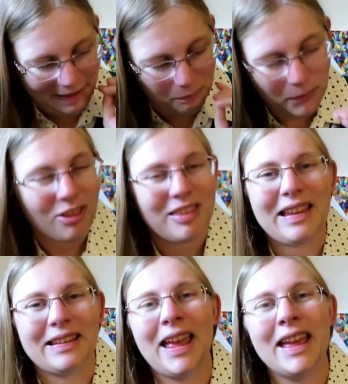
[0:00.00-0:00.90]
as much as
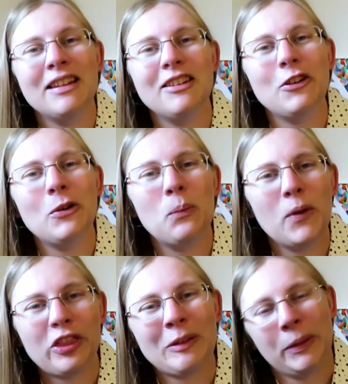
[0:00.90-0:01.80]
they can do
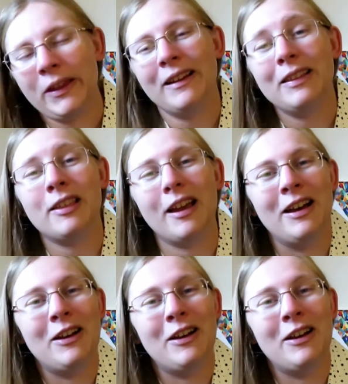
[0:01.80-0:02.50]
with the plans